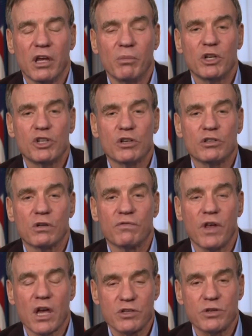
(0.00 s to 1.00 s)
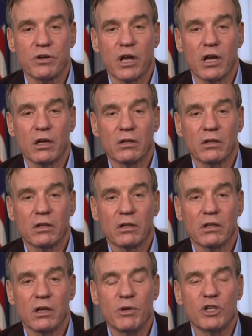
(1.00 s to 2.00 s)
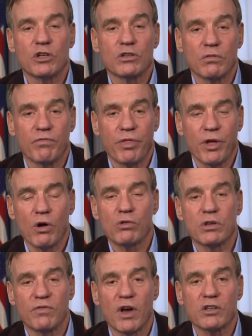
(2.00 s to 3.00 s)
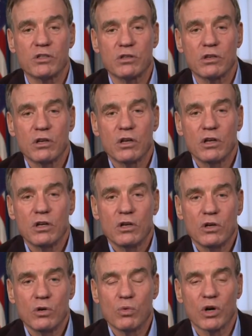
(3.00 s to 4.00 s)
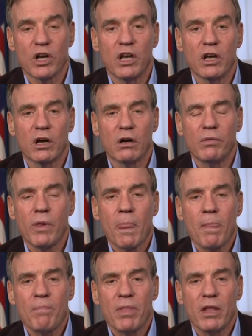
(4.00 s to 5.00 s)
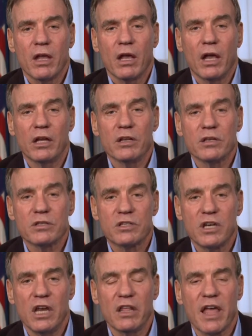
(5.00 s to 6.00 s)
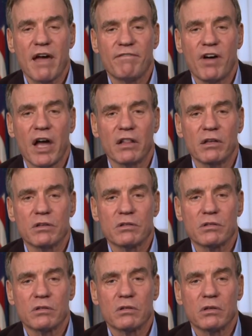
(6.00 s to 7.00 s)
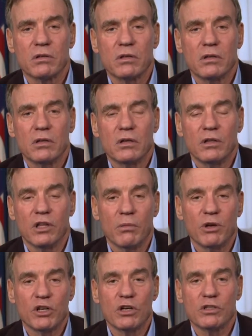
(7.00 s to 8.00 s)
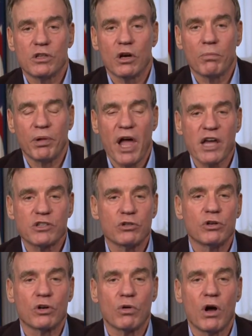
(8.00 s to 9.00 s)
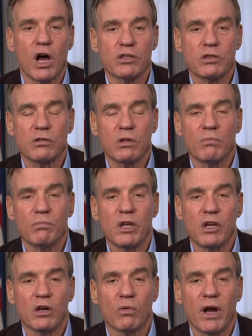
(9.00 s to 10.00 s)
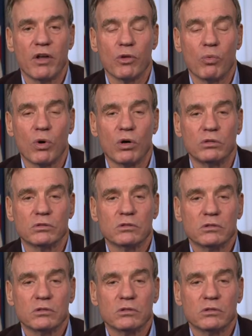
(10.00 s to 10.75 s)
images of yesterday, the images of those of us who were here and seeing that violence, the images that are plastered across media around the world